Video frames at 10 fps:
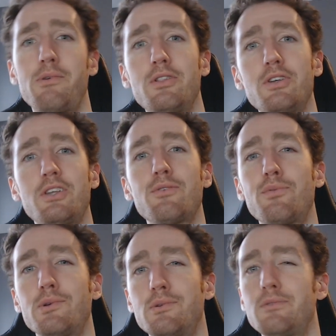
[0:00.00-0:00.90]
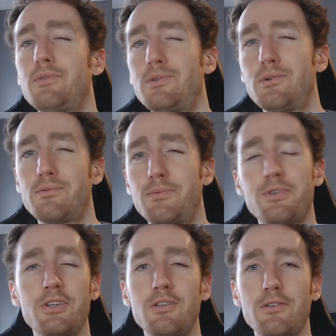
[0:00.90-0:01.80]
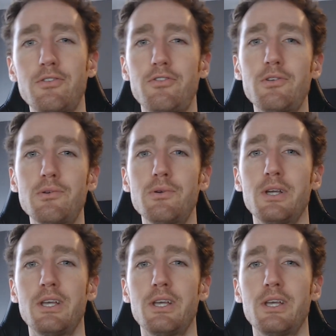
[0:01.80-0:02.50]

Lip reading: looking for a review of a particular shoe.